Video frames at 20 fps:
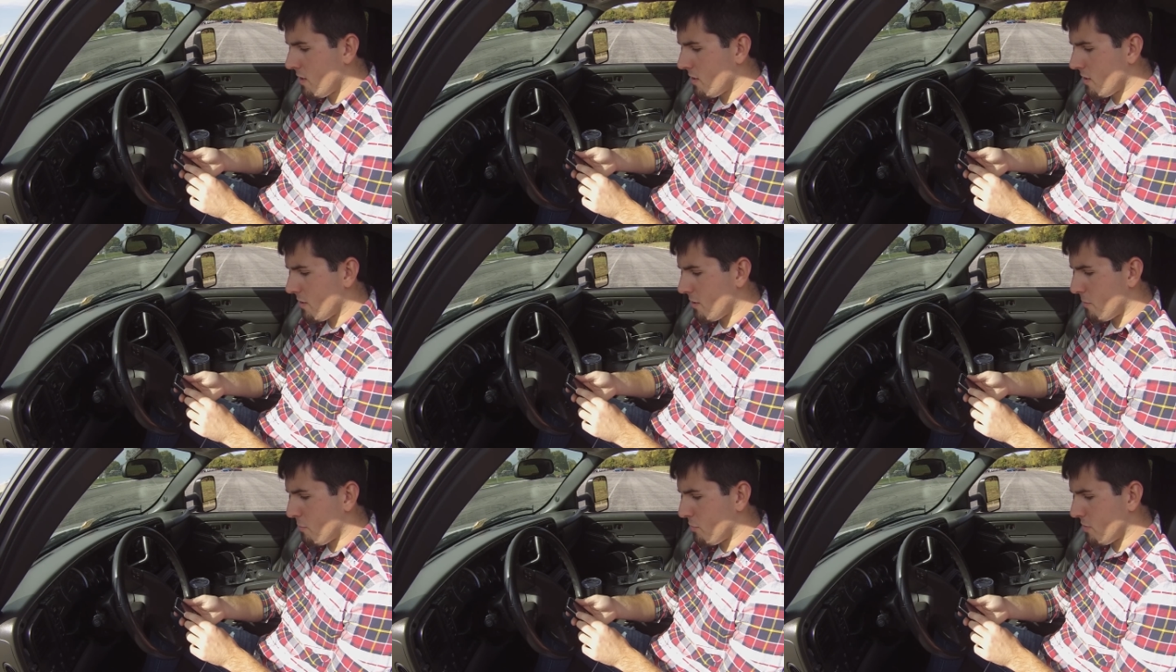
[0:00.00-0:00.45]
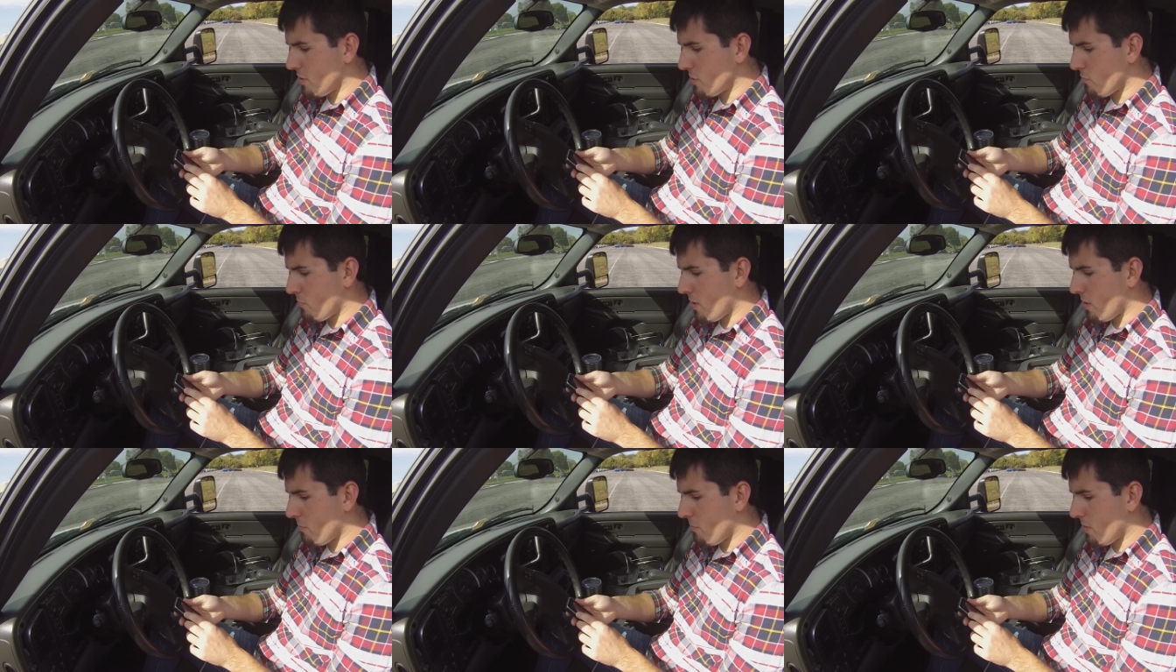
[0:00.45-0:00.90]
you gotta
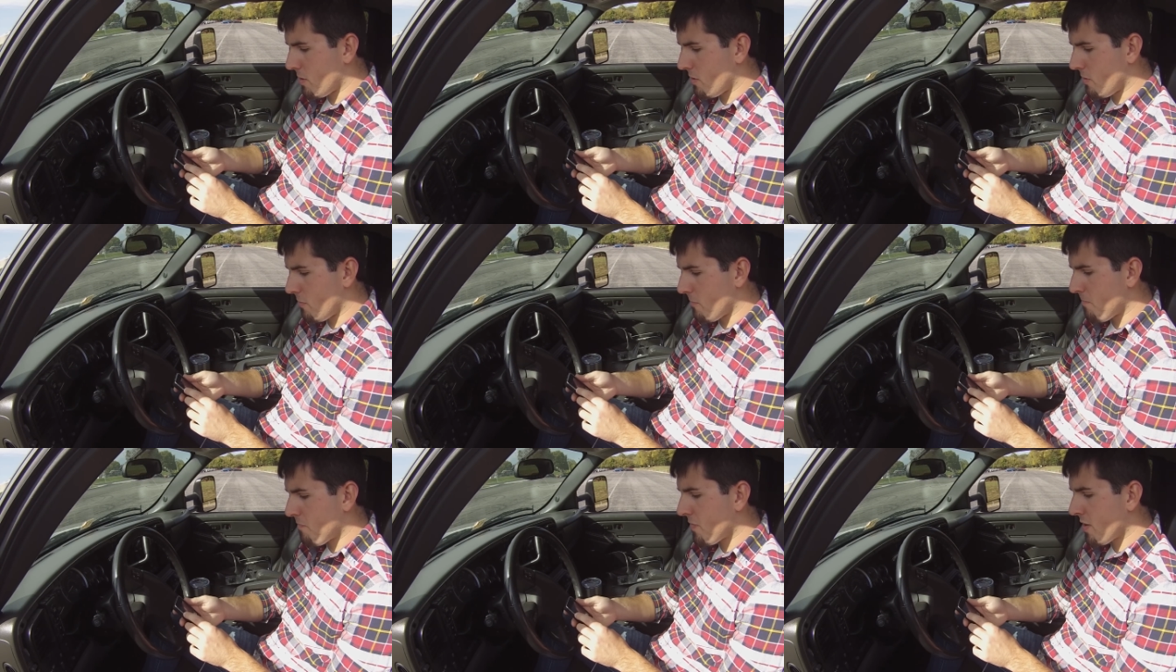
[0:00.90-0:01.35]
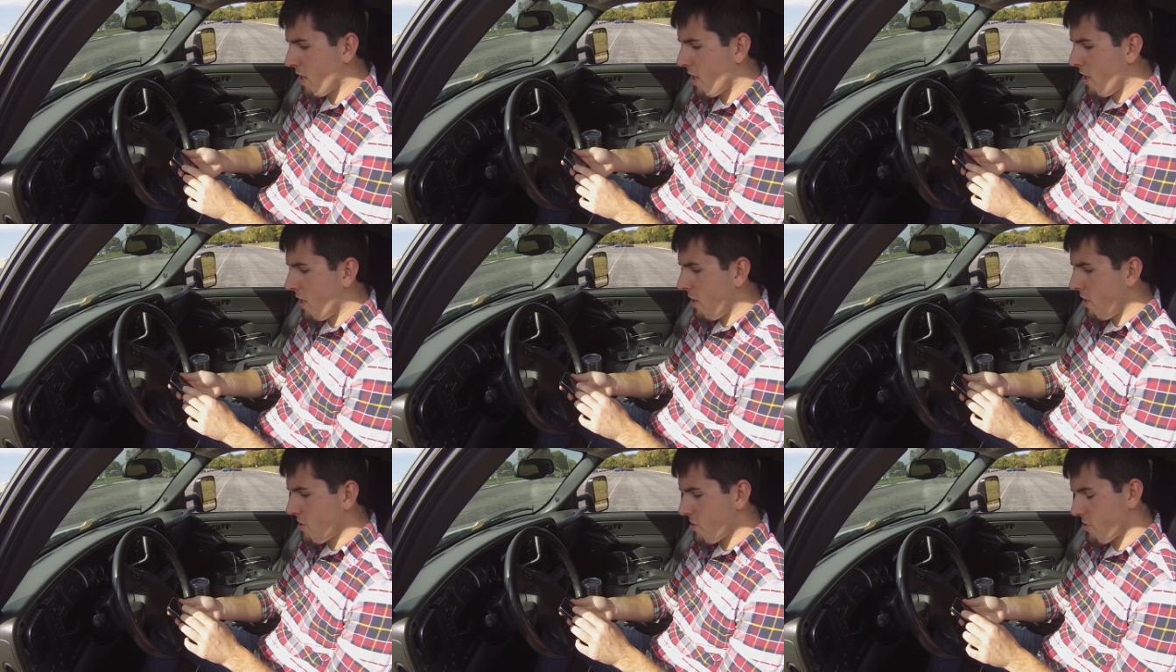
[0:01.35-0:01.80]
please wait when
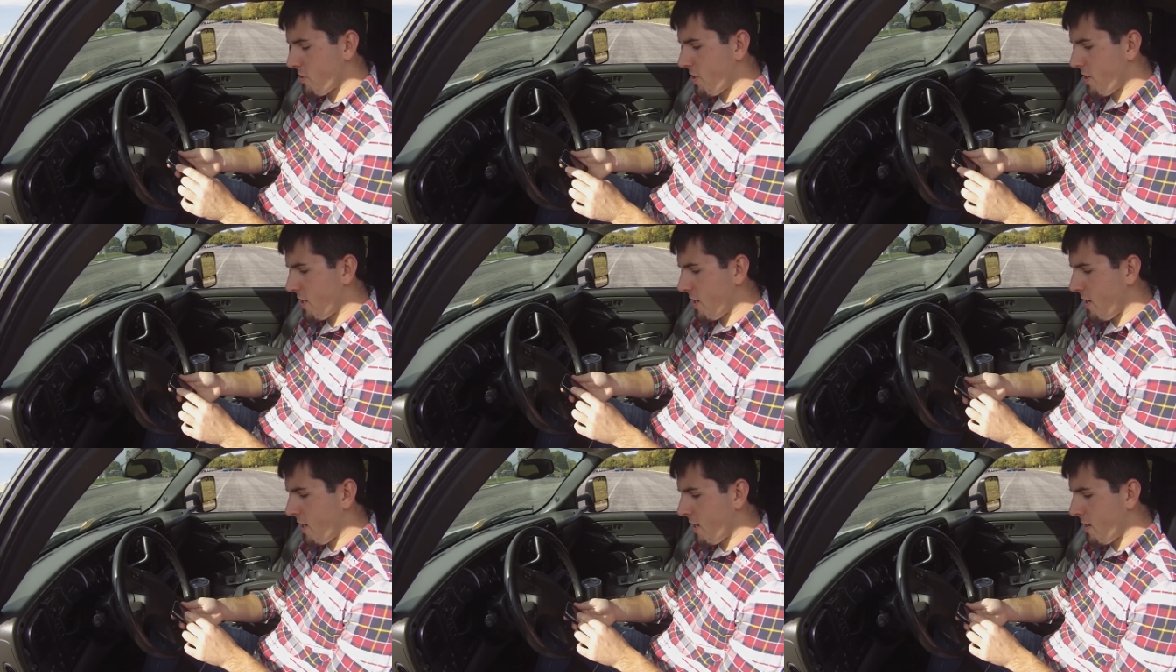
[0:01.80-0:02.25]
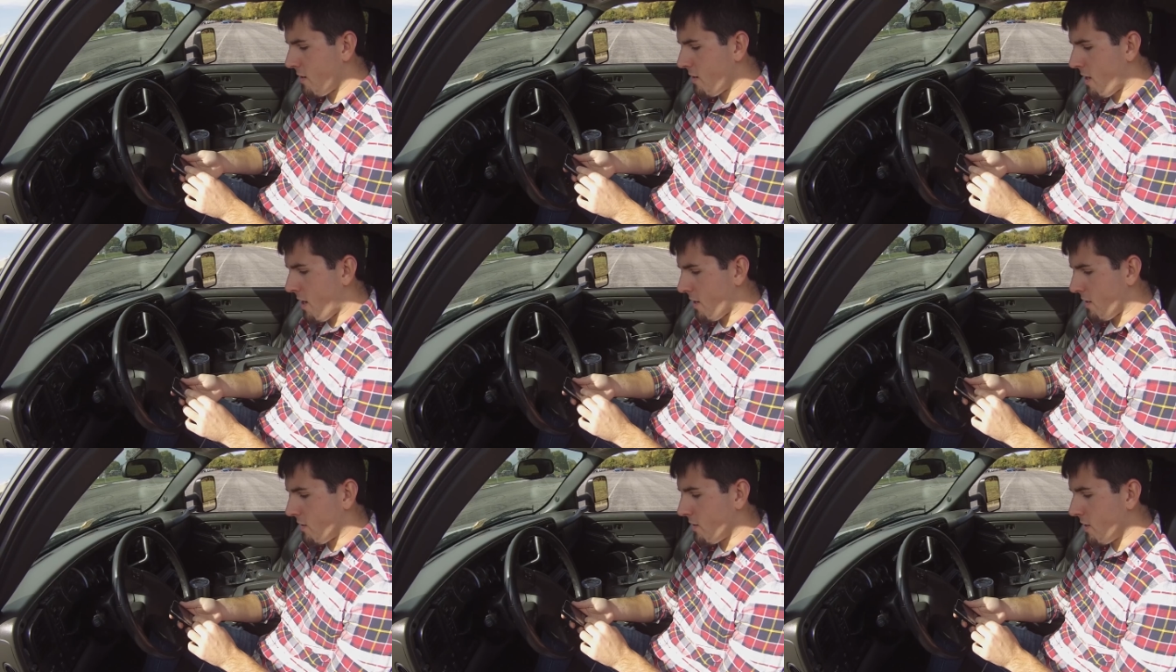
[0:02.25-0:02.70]
you're going to get
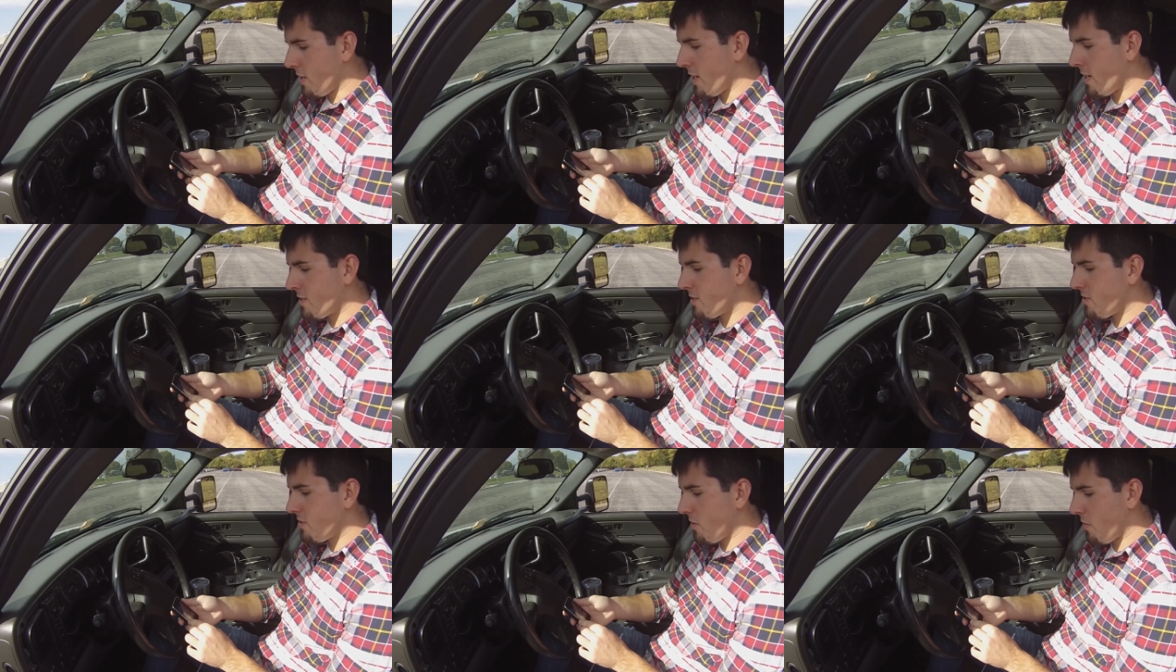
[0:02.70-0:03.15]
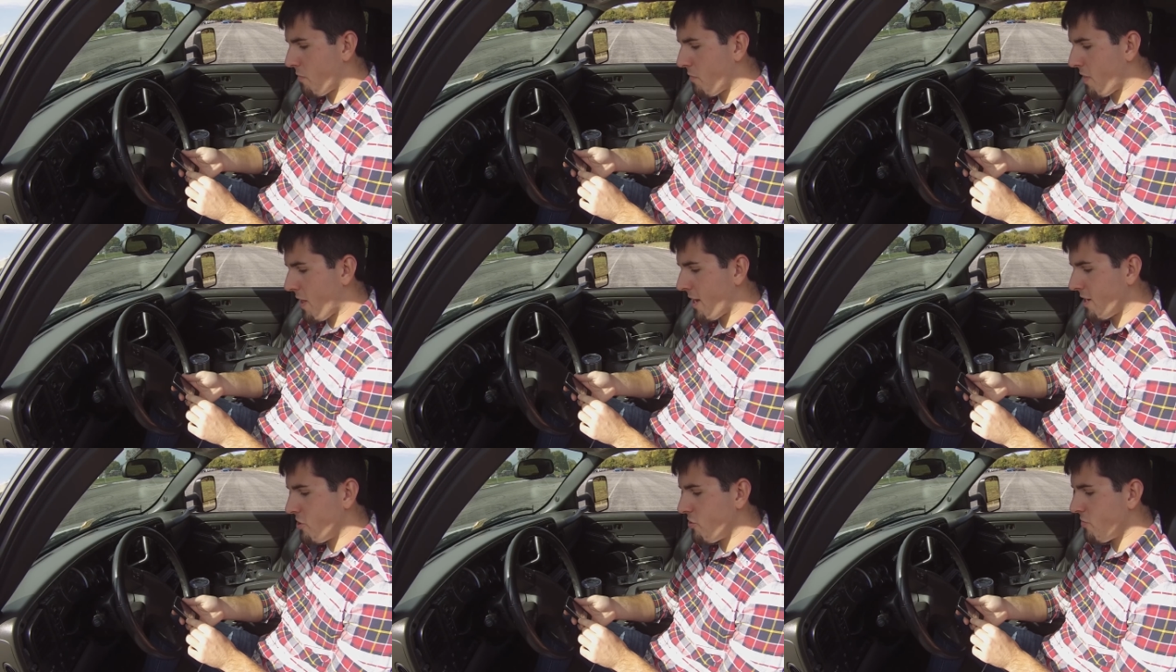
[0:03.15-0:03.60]
a list of
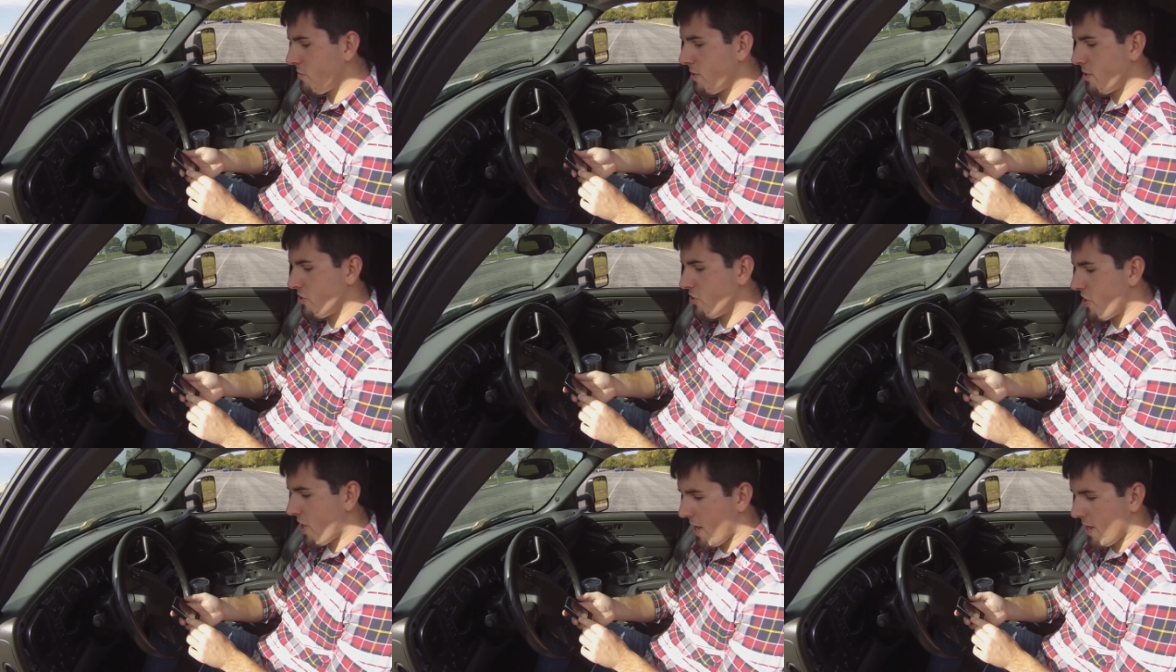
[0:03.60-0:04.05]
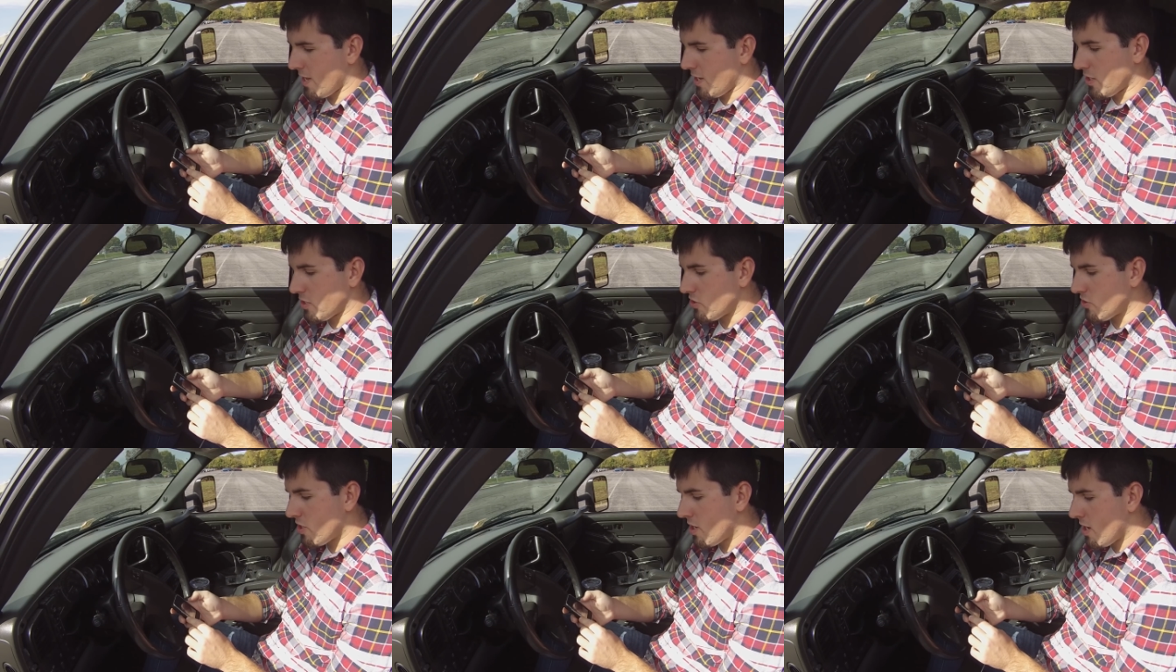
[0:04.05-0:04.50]
things you can
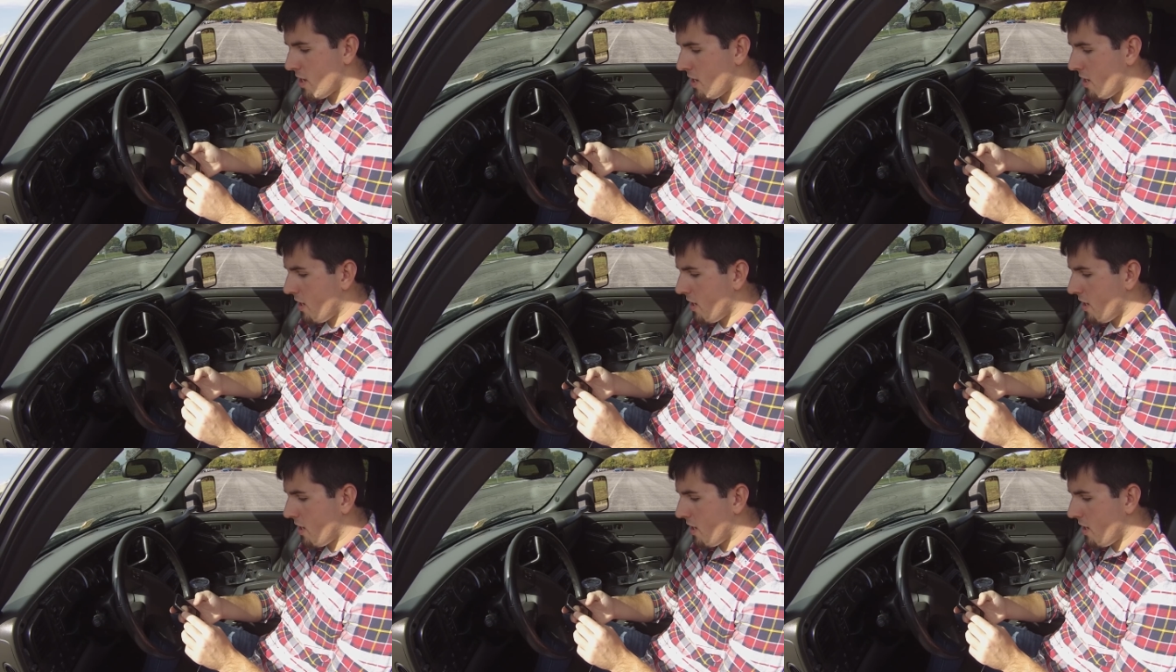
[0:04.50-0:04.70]
change.